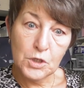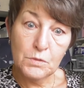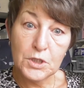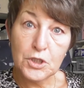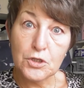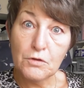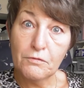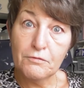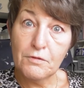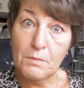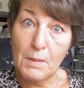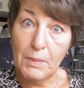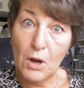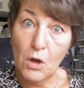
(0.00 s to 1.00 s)
stuff for
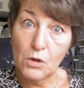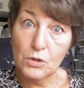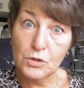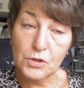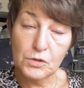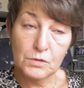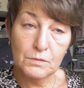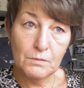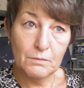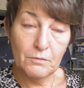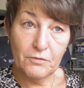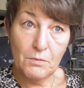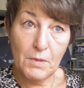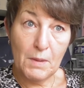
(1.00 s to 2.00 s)
my blogs,
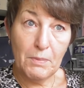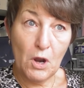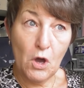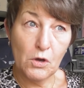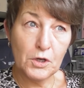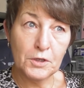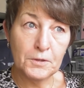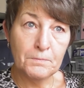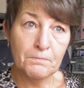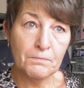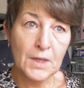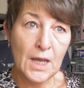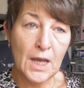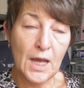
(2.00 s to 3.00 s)
for my blog,
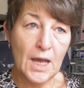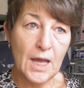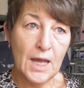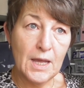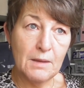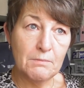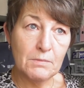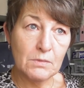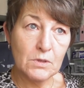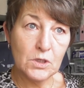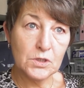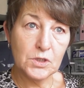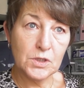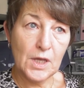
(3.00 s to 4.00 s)

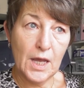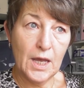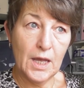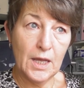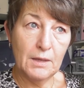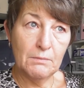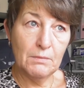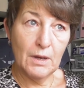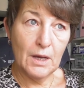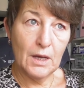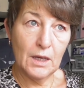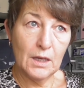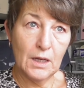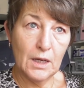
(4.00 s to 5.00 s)
because I
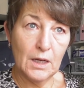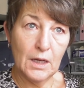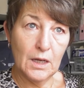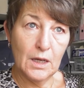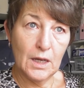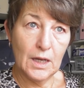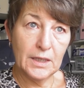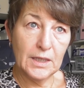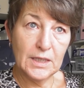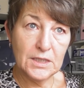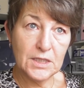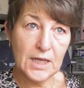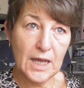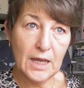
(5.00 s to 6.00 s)

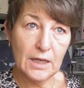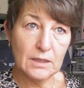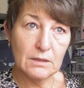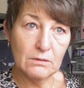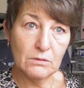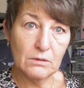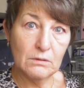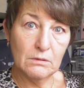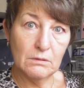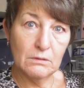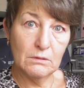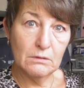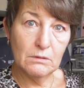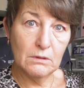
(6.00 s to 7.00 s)
need to get
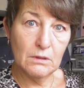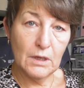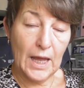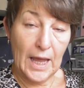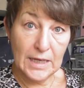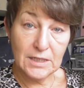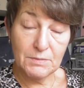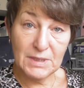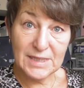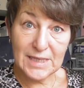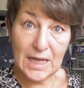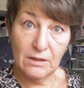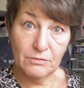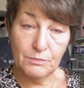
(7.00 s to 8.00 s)
ahead of
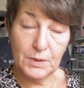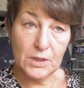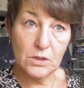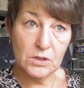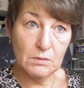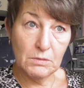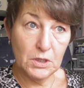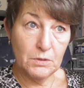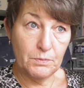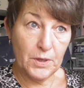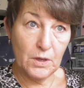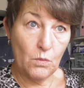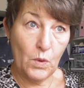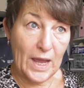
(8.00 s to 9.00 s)
myself because I'm going to
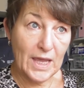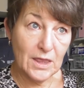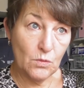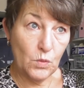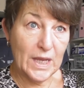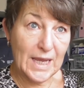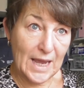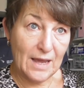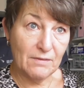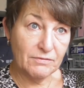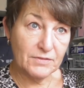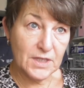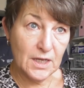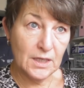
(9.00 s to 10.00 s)
be away the week
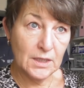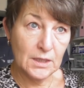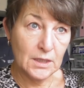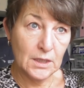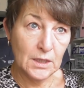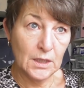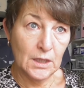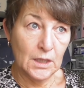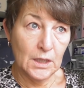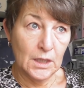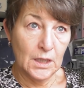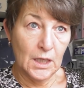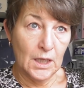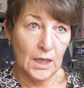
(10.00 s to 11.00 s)
after,
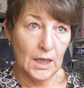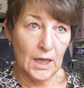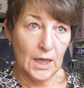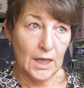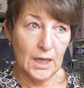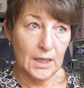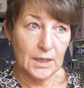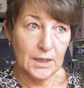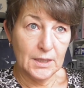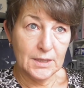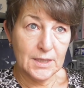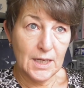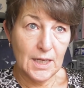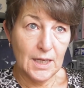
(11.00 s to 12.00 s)
and
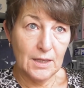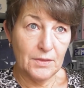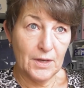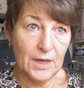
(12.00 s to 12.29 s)
the